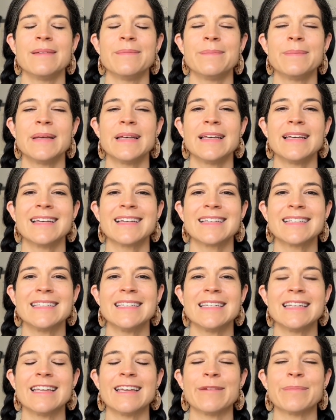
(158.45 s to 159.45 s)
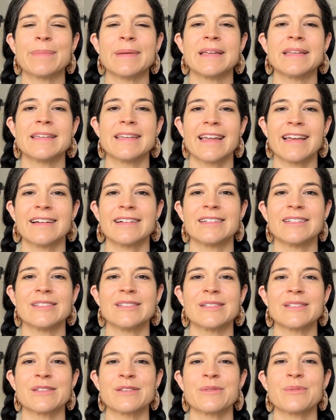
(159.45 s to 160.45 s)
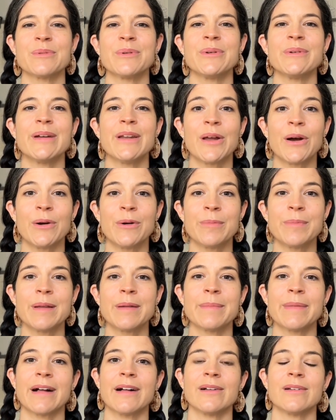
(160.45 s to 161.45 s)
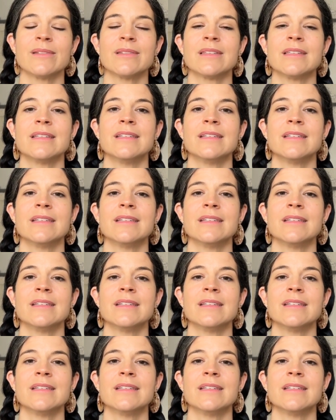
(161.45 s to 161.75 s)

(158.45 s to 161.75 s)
big, deep inhales through an open mouth,